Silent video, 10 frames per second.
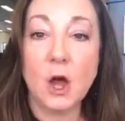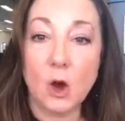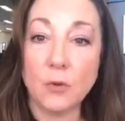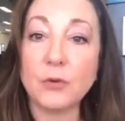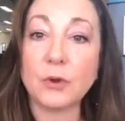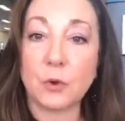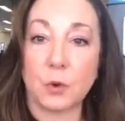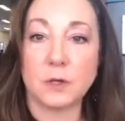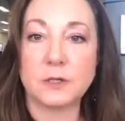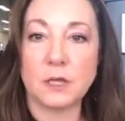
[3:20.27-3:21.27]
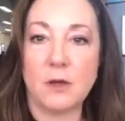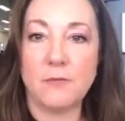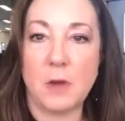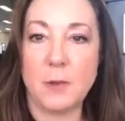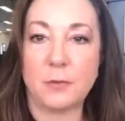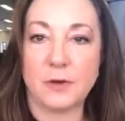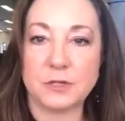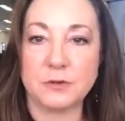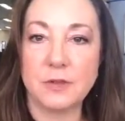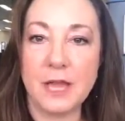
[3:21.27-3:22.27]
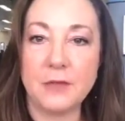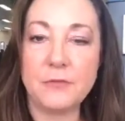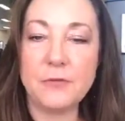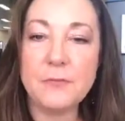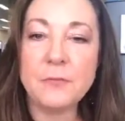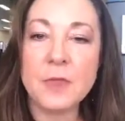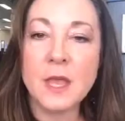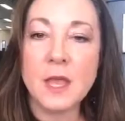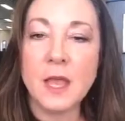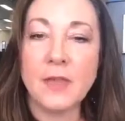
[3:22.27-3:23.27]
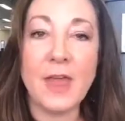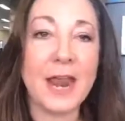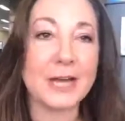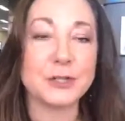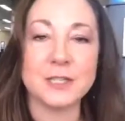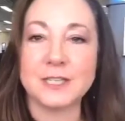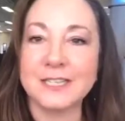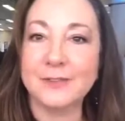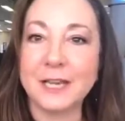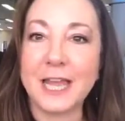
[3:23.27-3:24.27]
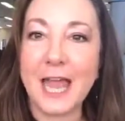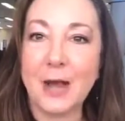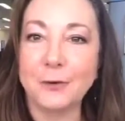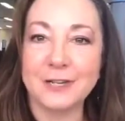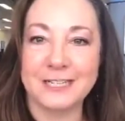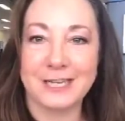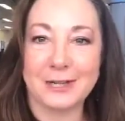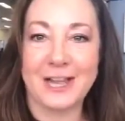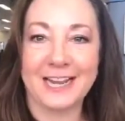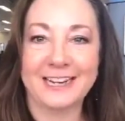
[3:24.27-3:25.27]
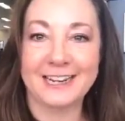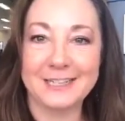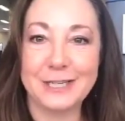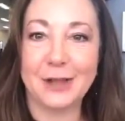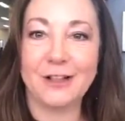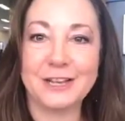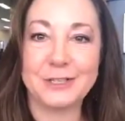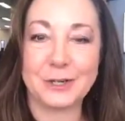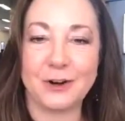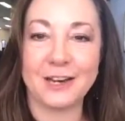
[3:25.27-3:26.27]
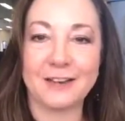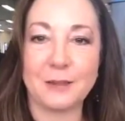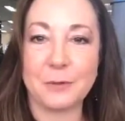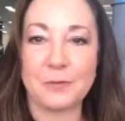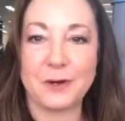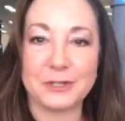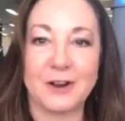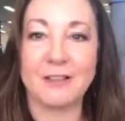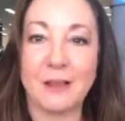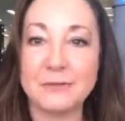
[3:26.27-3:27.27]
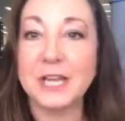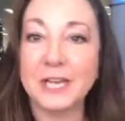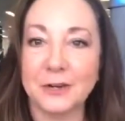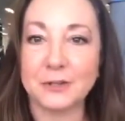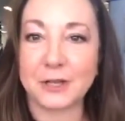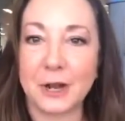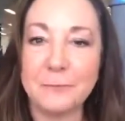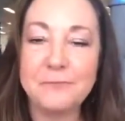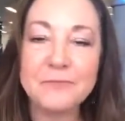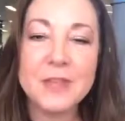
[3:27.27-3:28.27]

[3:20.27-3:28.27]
over the course of my professional life. And that actually doesn't even count until I started the profession I left 10 years ago.